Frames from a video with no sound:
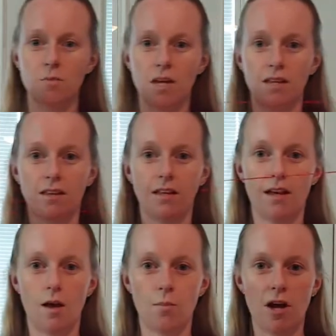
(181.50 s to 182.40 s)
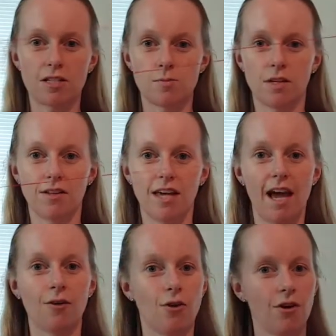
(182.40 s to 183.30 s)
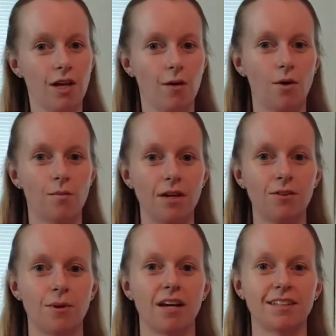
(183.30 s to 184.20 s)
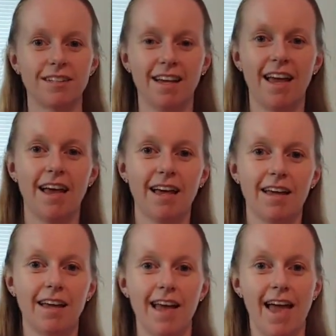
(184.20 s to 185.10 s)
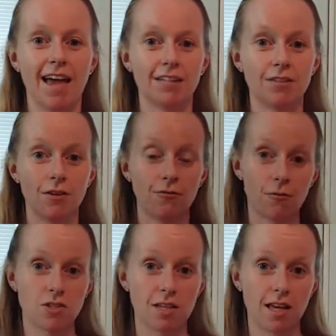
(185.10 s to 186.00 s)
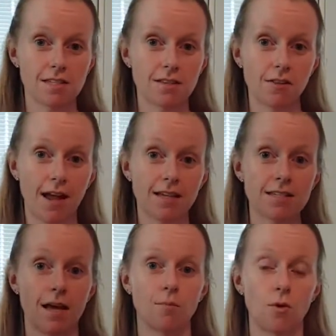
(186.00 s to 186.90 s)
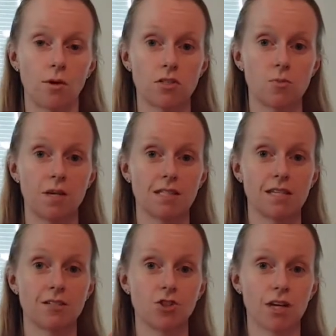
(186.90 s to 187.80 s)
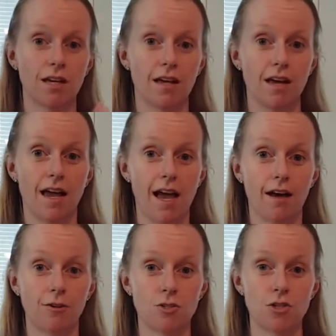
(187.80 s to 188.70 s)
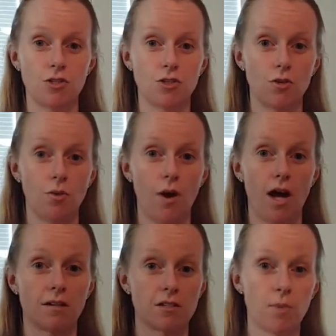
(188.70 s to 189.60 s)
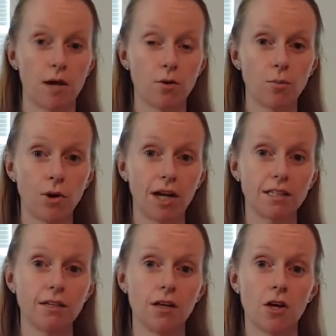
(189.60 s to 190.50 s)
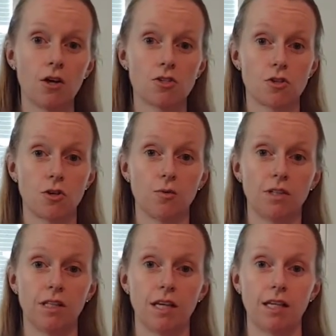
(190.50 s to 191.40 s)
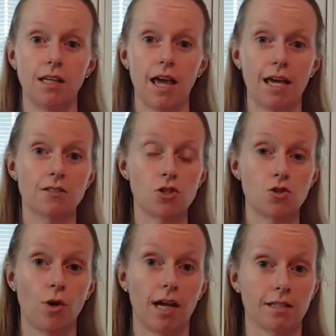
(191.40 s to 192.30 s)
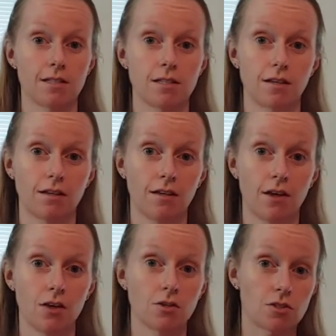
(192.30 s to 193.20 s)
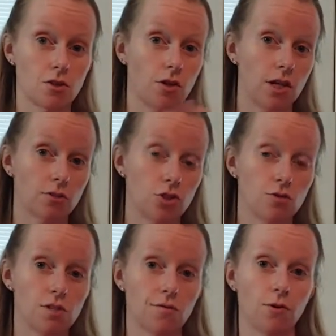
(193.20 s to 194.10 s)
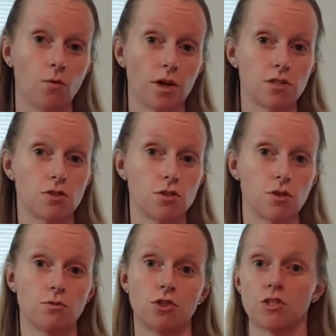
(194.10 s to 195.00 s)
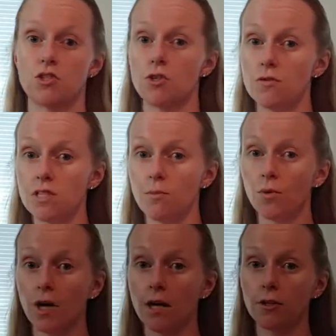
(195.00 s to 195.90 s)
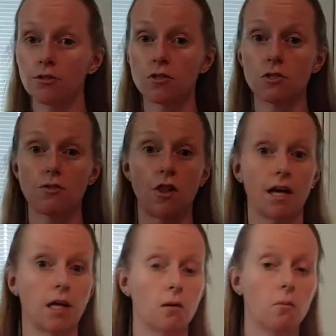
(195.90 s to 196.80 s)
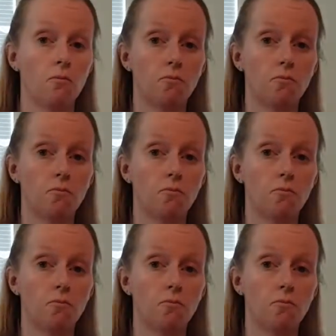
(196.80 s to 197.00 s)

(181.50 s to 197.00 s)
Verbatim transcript: me approximately how long I want my thread. And for today's class, I'm going to be teaching how to do a spiral braid. So you would need eight strands. So you can choose if you want to do just two simple colors like